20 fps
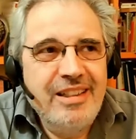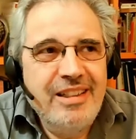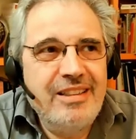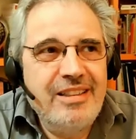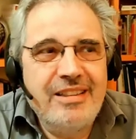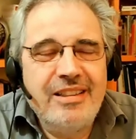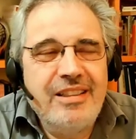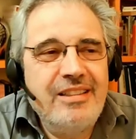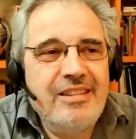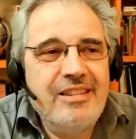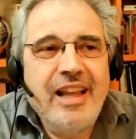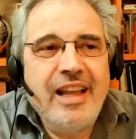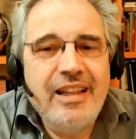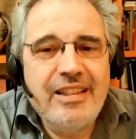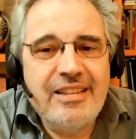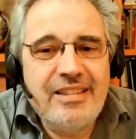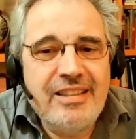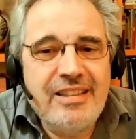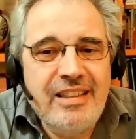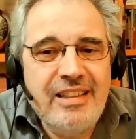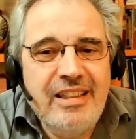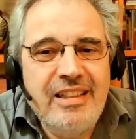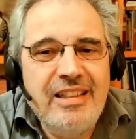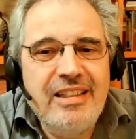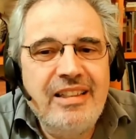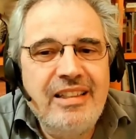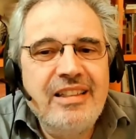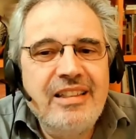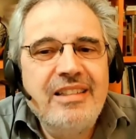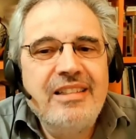It's like
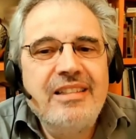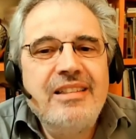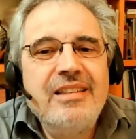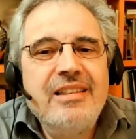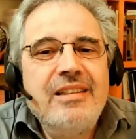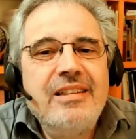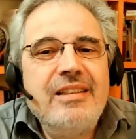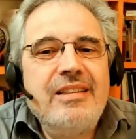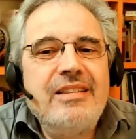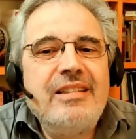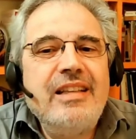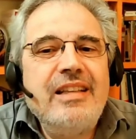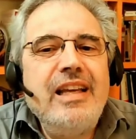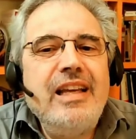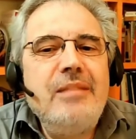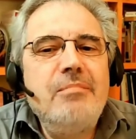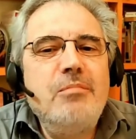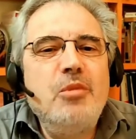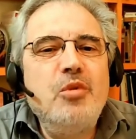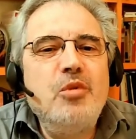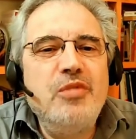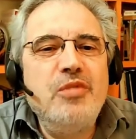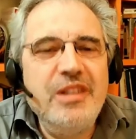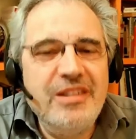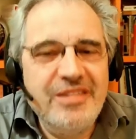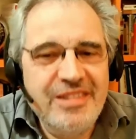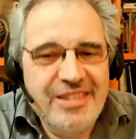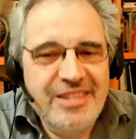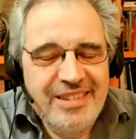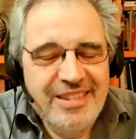seeing the same
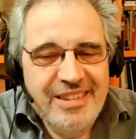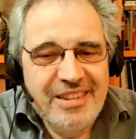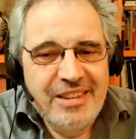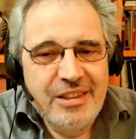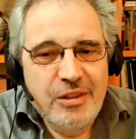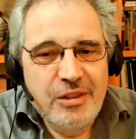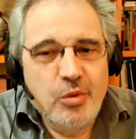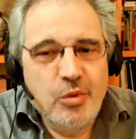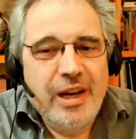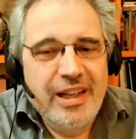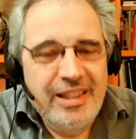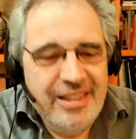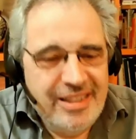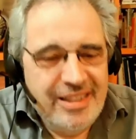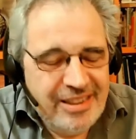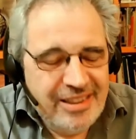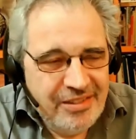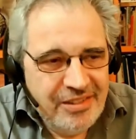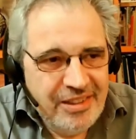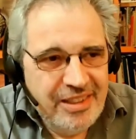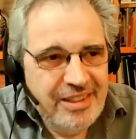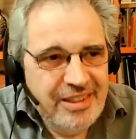movie twice.